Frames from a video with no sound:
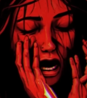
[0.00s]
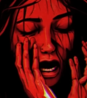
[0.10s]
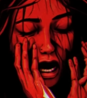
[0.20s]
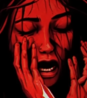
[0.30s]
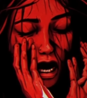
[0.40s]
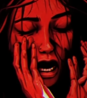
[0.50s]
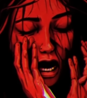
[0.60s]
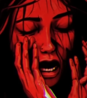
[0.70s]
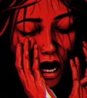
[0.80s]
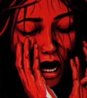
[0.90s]
Moments
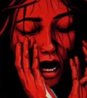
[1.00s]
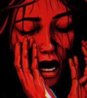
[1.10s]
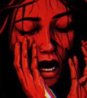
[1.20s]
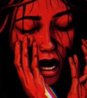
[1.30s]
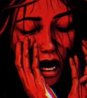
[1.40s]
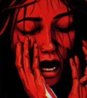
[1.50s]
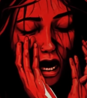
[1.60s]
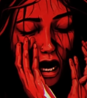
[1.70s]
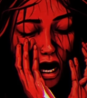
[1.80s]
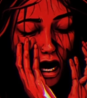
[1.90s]
later,
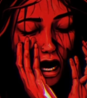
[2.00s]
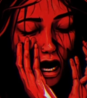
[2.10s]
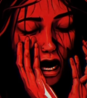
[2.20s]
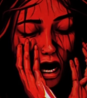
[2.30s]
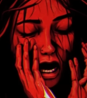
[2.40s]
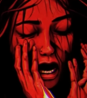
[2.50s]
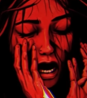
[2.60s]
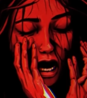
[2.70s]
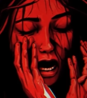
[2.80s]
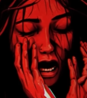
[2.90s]
a ripple
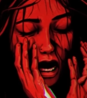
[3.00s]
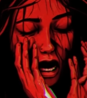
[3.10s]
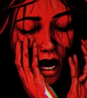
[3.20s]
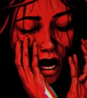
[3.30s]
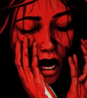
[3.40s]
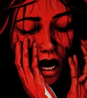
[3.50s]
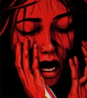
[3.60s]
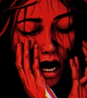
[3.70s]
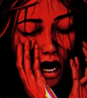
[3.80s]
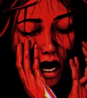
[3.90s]
rolled across the
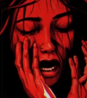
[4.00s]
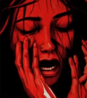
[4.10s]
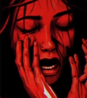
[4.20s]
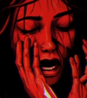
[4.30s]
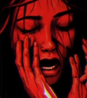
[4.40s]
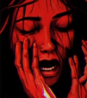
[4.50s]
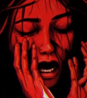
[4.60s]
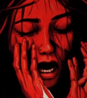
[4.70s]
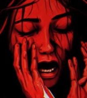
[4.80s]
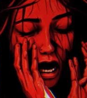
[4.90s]
surface of the coffee.
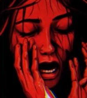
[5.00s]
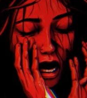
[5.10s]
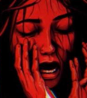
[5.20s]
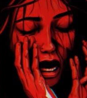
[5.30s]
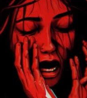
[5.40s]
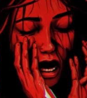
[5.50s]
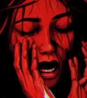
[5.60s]
It was